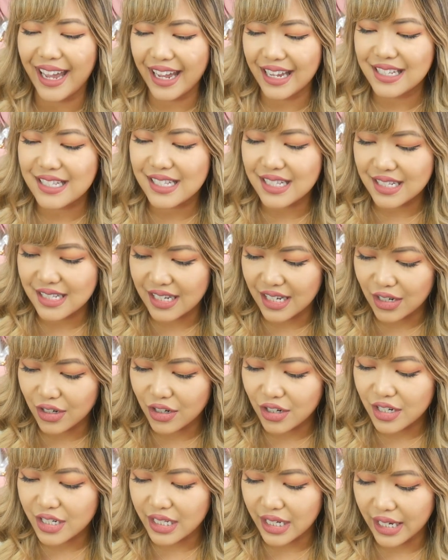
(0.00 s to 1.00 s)
Ace
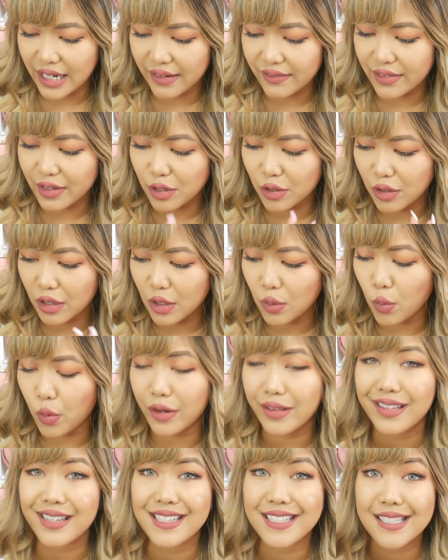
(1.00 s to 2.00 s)
sneakers, and I've literally worn
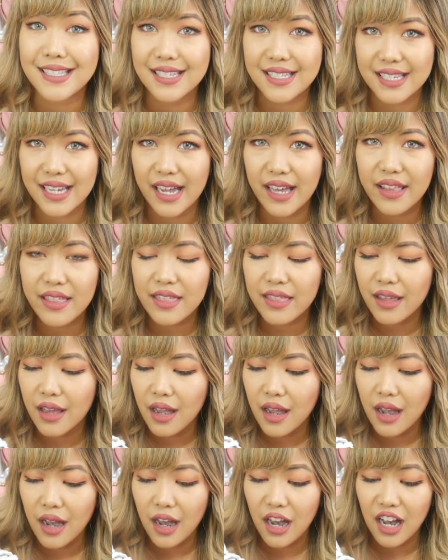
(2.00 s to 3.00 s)
these to death.
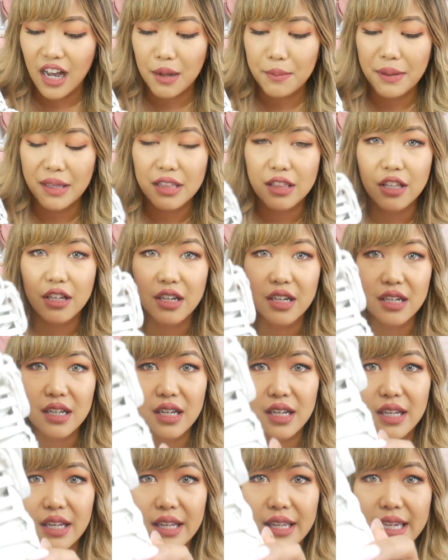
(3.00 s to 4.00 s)
And look,
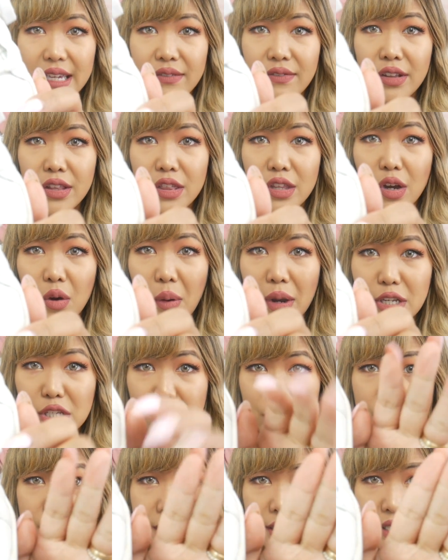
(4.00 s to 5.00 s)
even though I
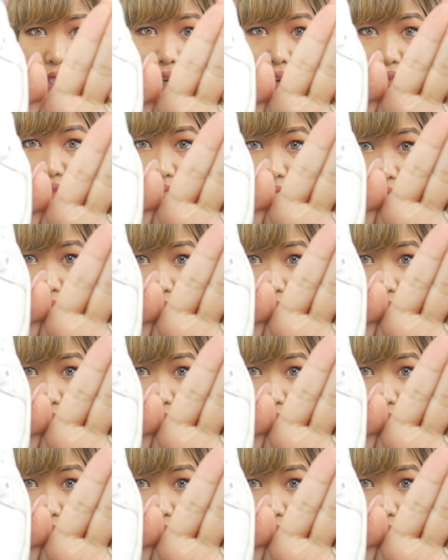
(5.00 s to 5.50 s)
do scuff these